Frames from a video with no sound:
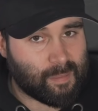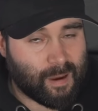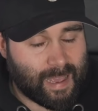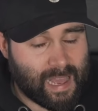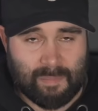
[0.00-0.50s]

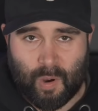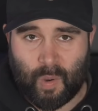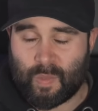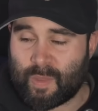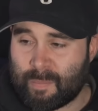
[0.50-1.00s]
I am
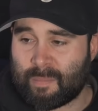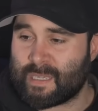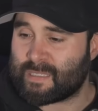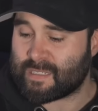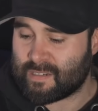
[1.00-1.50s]
on the
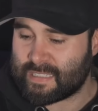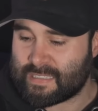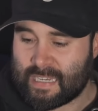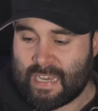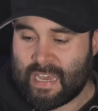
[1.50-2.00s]
bubbly tonight.
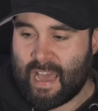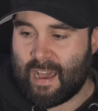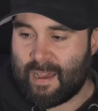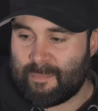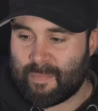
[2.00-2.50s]

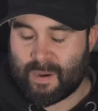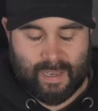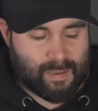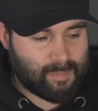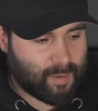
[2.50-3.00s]

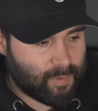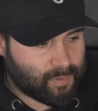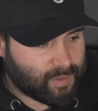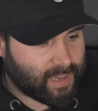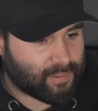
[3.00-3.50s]
My
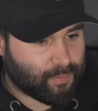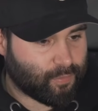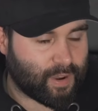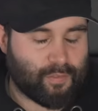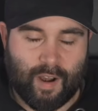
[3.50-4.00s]
fiance has a
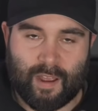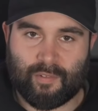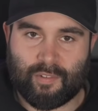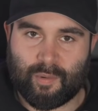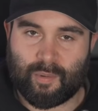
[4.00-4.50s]
friend round,
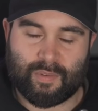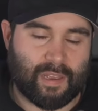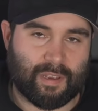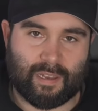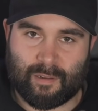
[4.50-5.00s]
so I was
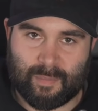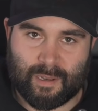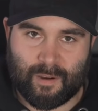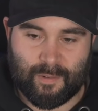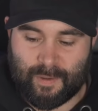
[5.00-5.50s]
having a little bit
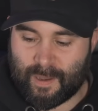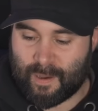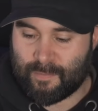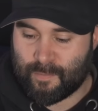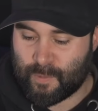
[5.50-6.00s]

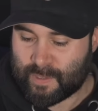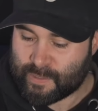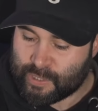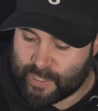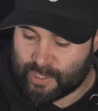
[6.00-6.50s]
of food
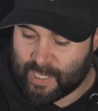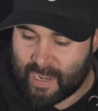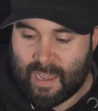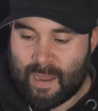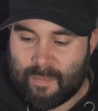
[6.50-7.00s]
and chit chat
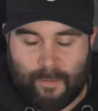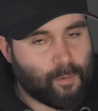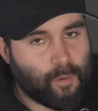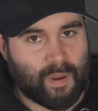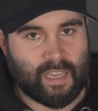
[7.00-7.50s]

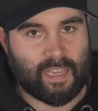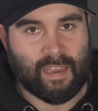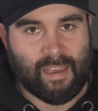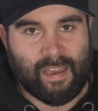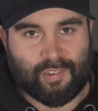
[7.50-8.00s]
before we
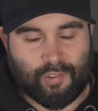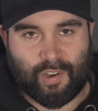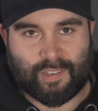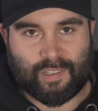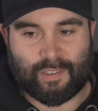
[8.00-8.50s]

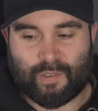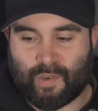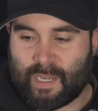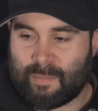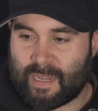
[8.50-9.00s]
started the
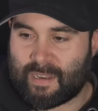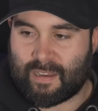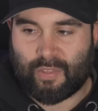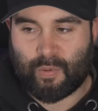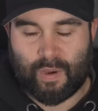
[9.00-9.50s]
stream, and
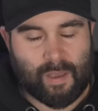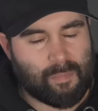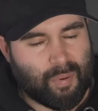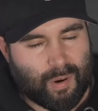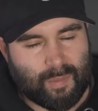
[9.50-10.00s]
I thought it
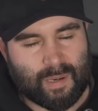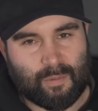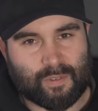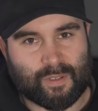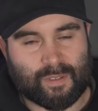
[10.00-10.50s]
probably
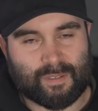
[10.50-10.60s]
wasn't